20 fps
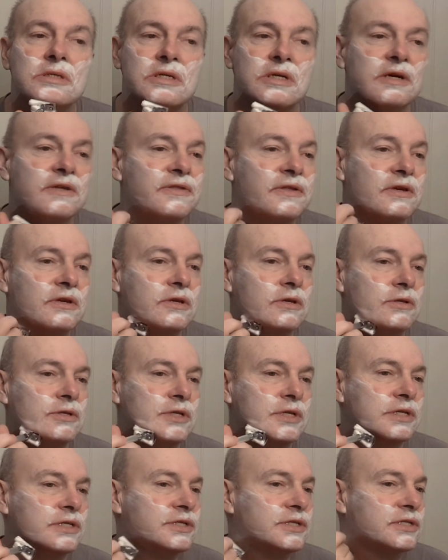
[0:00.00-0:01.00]
And I think you
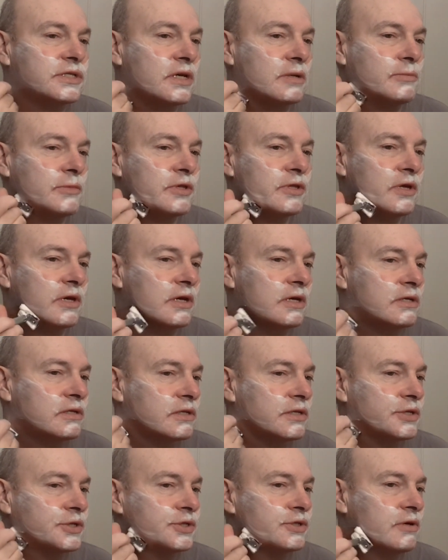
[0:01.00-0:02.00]
need some of that
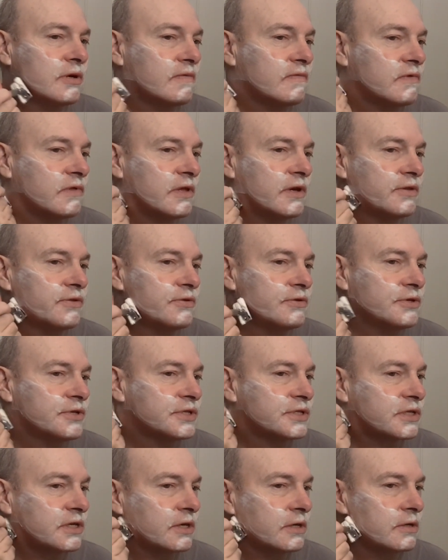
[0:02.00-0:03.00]
unless you have leather
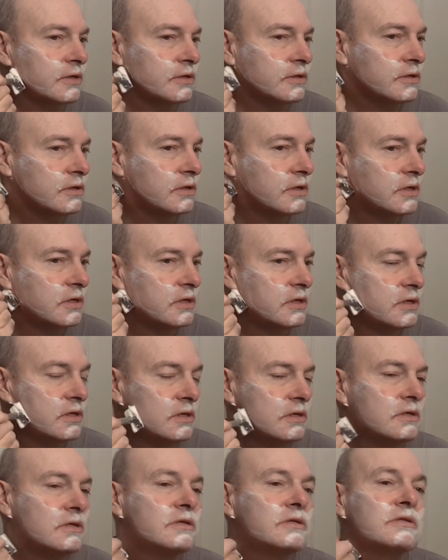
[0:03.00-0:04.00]
skin.
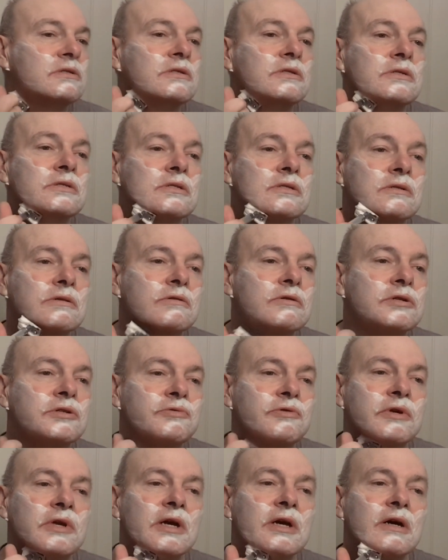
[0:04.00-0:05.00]
Of
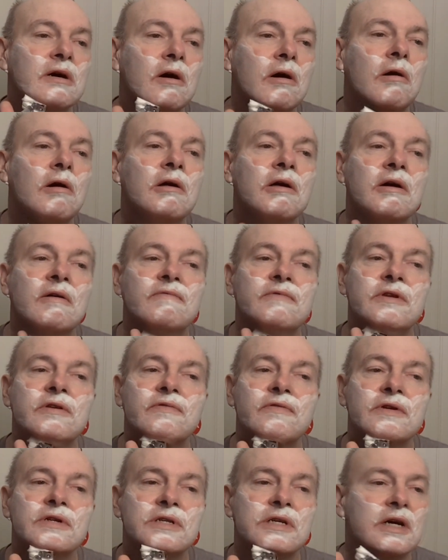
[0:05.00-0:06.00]
course, we all have
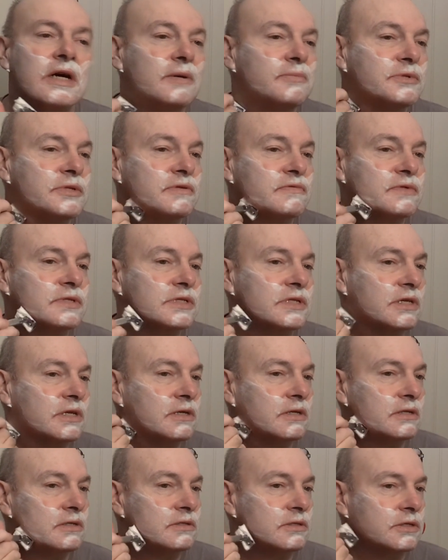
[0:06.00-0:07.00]
different types of
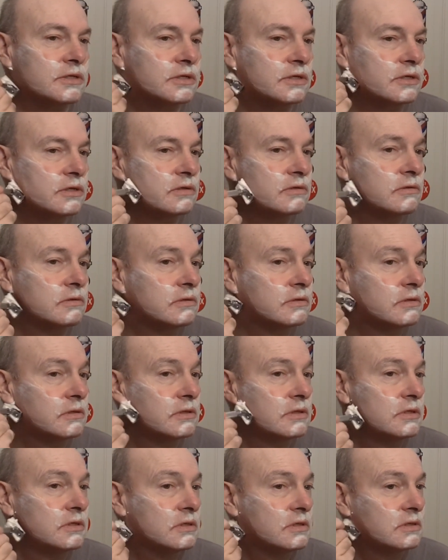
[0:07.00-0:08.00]
skin,
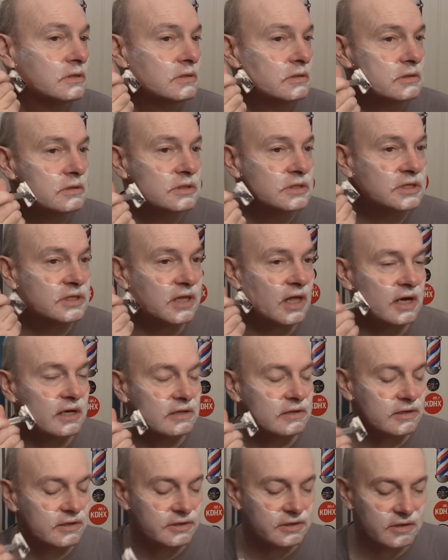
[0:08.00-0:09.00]

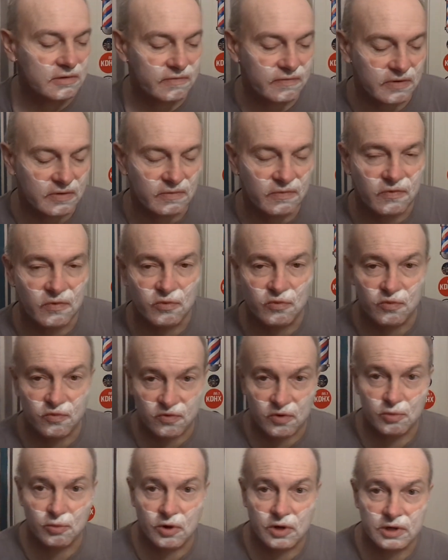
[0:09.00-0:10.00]
slightly different
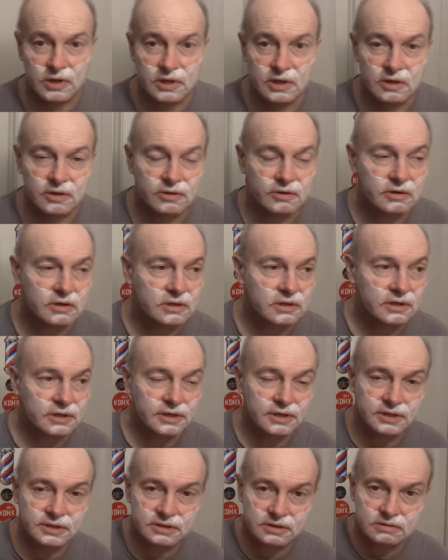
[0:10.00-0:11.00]
from one another at
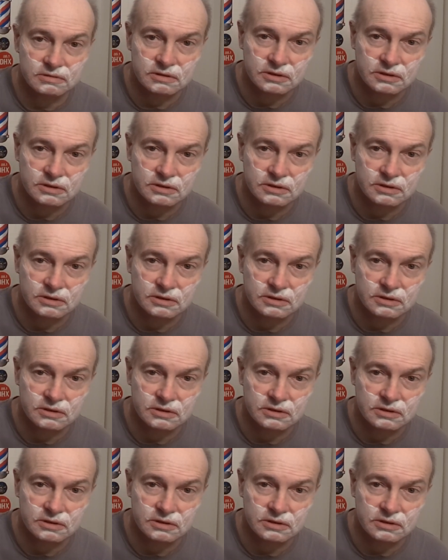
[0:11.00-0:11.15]
least.